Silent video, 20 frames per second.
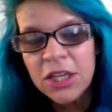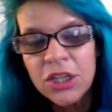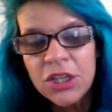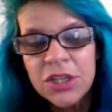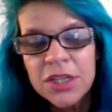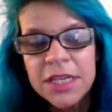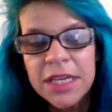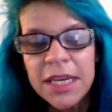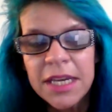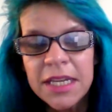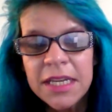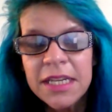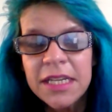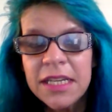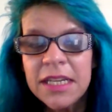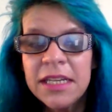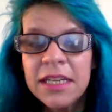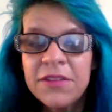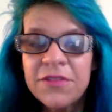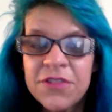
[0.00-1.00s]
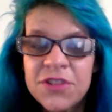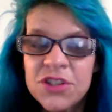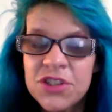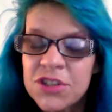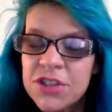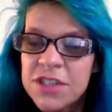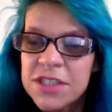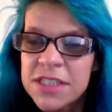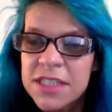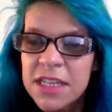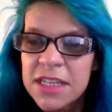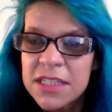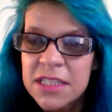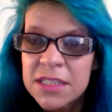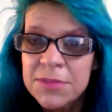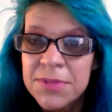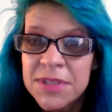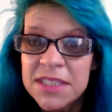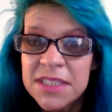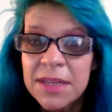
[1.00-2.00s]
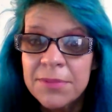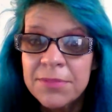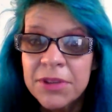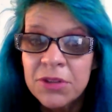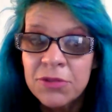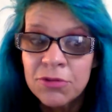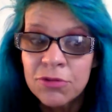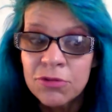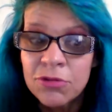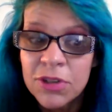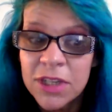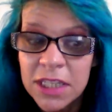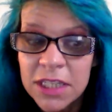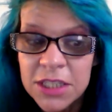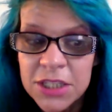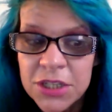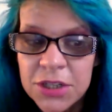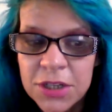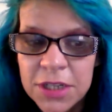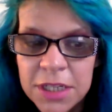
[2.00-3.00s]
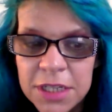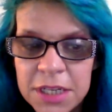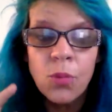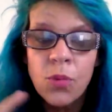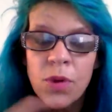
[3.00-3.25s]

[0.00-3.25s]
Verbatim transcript: a look at it. And if it turns out to be something really good,